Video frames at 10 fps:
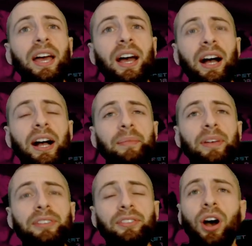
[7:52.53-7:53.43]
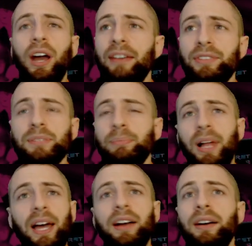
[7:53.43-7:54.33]
if you've got an Everton
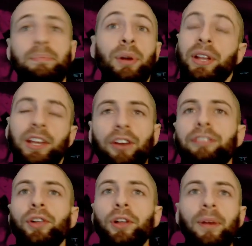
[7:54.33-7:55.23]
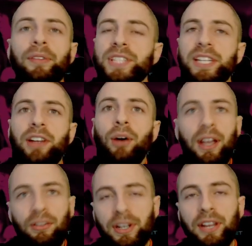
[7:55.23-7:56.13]
player, Burnley or Fulham, obviously don't
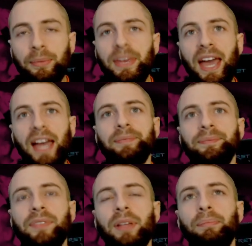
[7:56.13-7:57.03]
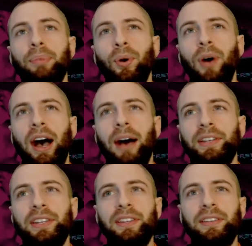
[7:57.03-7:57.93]
get rid of them yet. But I'm
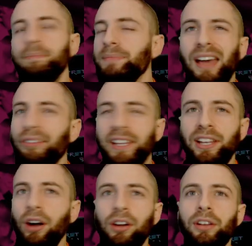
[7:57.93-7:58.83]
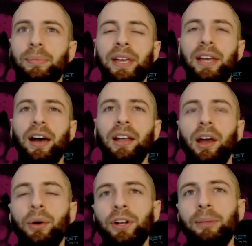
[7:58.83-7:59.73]
definitely not going to be
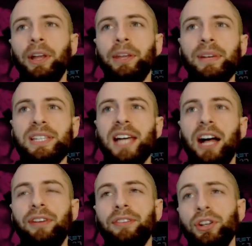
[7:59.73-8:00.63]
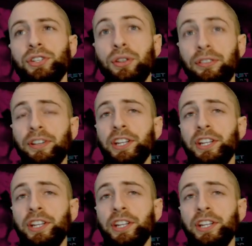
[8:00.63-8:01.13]
loading up on them myself. I've got 2 free